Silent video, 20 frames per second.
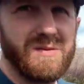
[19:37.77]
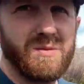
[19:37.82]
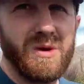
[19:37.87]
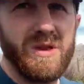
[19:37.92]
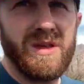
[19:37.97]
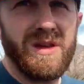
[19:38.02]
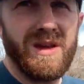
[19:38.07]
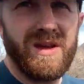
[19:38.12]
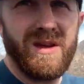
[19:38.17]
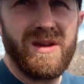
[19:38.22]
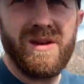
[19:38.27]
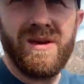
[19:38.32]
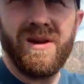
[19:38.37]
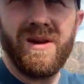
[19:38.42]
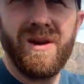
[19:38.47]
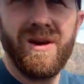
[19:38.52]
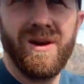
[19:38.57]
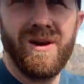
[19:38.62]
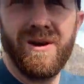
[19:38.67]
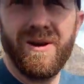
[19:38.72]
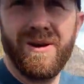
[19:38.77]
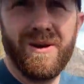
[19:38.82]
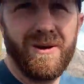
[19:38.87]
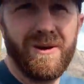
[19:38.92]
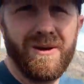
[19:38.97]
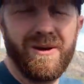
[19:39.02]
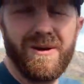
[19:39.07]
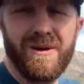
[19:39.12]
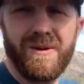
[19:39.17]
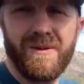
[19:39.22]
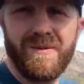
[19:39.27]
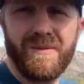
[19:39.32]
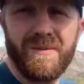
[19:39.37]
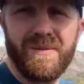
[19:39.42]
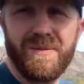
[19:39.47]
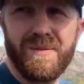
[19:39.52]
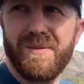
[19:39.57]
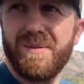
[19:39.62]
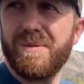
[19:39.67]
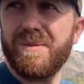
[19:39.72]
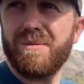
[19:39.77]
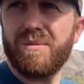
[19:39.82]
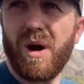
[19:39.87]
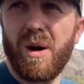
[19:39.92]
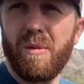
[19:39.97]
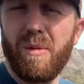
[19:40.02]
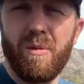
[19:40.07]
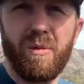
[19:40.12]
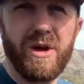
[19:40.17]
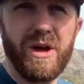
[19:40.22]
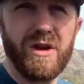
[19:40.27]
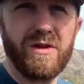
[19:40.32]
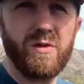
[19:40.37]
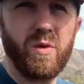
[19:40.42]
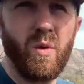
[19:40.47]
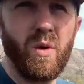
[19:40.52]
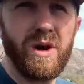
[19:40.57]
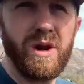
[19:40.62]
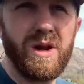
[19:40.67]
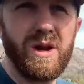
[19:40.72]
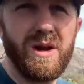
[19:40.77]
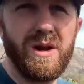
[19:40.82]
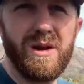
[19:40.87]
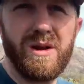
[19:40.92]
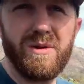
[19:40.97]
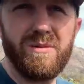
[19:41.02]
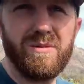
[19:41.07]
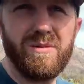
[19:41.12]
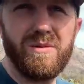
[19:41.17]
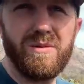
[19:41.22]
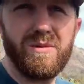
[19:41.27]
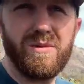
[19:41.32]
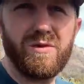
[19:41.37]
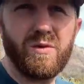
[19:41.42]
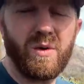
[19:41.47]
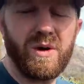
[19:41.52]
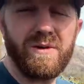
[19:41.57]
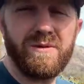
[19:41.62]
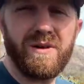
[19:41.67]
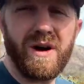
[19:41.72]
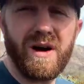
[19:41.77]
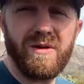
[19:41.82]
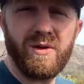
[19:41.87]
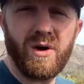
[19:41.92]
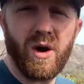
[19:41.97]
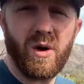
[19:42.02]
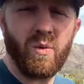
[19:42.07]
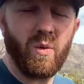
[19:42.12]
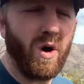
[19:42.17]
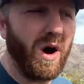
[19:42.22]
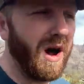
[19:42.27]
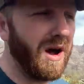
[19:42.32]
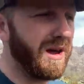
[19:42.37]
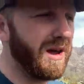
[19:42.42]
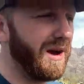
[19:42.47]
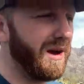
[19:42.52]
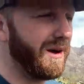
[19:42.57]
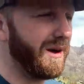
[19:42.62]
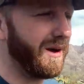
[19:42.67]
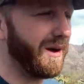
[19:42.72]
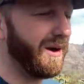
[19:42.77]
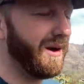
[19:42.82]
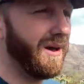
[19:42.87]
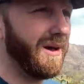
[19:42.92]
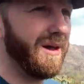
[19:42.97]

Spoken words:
within probably a 20-25 yard walk here,